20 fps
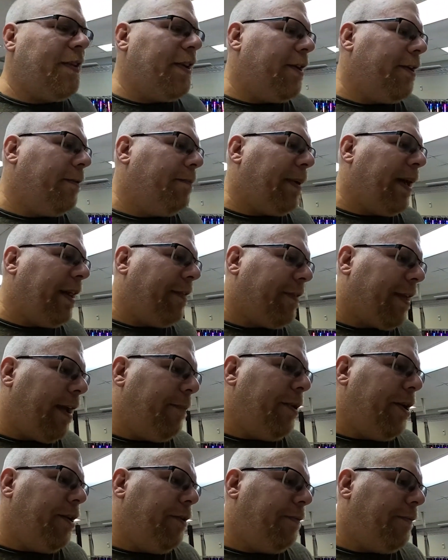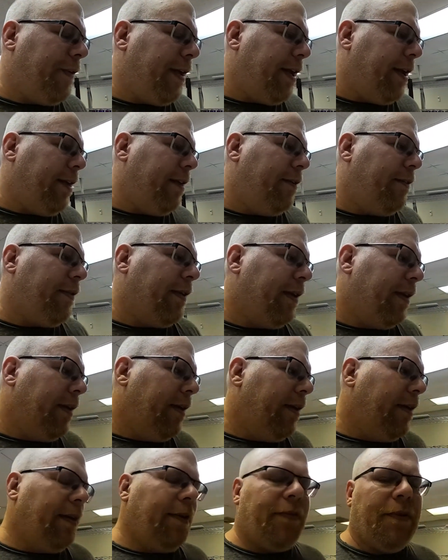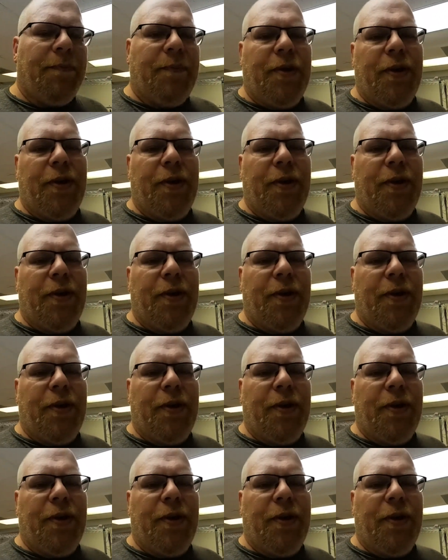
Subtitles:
You know, by the time you do fittings, some